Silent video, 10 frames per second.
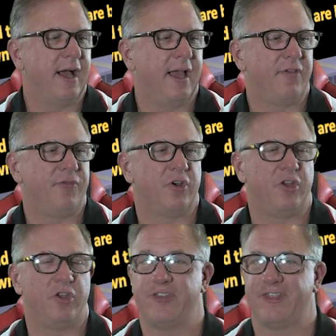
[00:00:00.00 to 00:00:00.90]
If you're
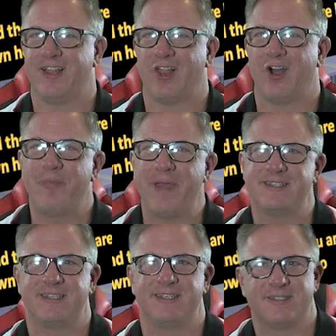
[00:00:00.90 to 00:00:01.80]
using the low
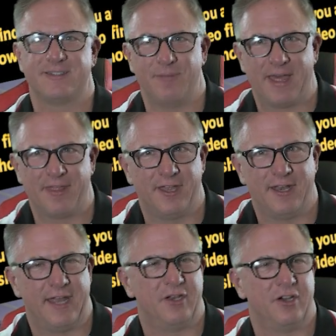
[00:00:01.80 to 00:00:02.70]
patience method
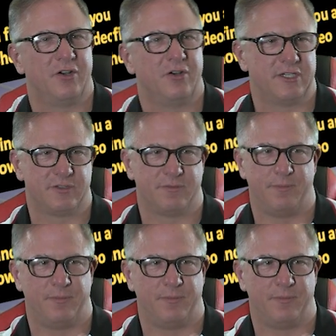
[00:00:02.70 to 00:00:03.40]
and you're just